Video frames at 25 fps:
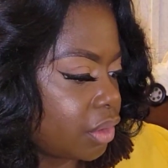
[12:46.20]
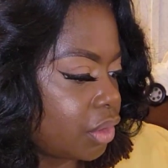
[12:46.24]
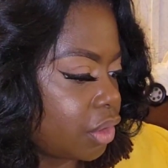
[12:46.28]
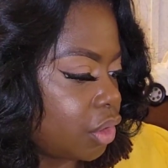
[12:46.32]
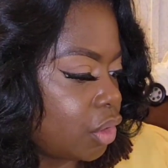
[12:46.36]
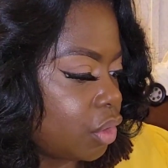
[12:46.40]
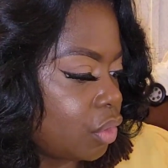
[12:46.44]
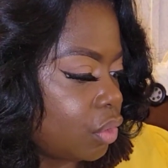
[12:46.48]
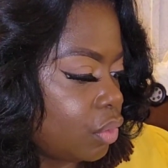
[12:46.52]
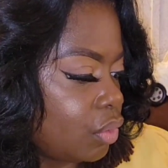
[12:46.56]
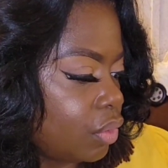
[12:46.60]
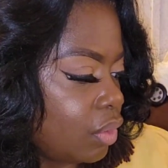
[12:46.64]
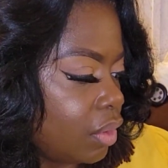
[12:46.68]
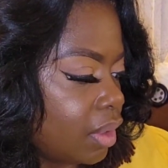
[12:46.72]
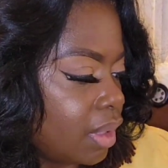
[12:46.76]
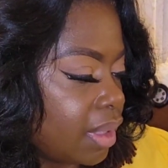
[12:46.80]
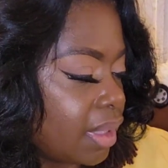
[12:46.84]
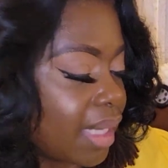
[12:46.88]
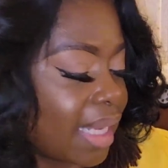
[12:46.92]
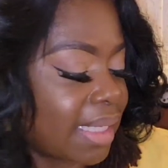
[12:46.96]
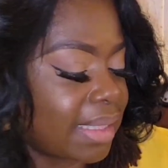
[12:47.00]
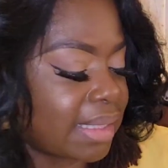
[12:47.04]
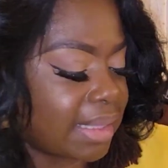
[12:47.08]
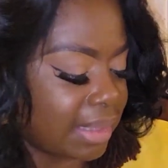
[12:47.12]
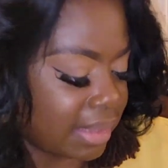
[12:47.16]
two,
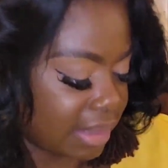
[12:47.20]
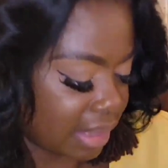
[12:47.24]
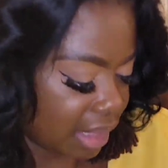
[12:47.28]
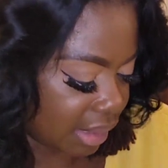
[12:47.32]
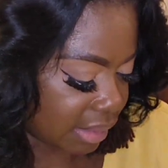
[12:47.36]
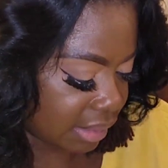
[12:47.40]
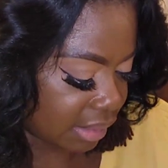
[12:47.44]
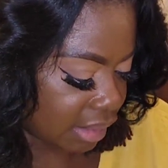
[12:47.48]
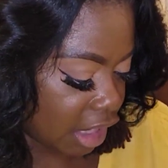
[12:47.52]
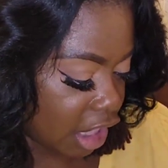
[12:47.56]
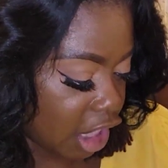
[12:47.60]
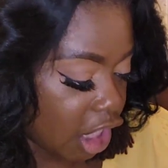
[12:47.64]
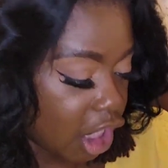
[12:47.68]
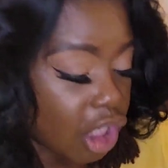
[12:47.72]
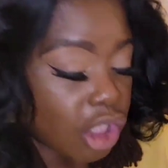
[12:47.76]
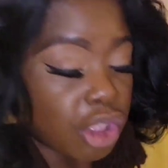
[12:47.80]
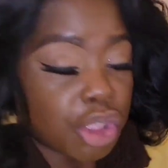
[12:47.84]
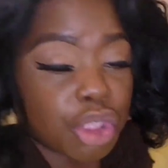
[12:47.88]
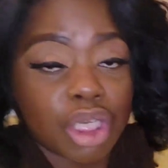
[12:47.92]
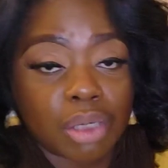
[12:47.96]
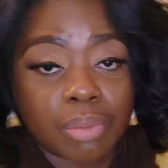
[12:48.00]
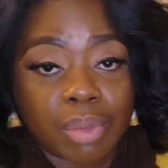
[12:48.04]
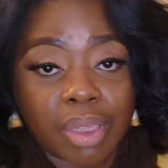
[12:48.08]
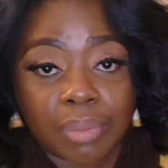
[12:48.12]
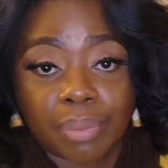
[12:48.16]
that's six.
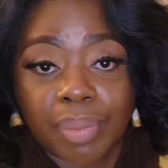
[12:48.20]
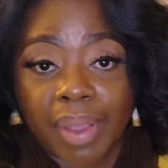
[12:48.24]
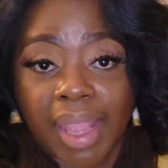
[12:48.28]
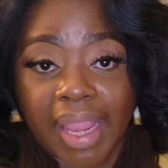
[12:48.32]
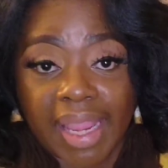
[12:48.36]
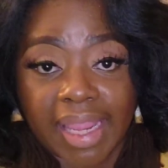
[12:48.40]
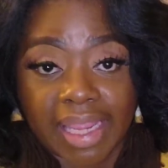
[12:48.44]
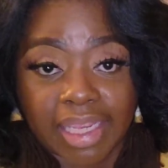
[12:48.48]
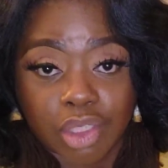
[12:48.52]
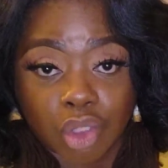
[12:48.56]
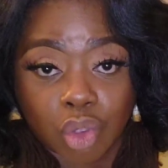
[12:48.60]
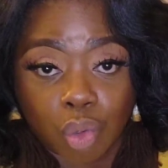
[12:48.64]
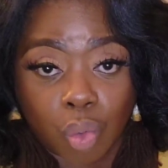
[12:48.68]
Should have been paying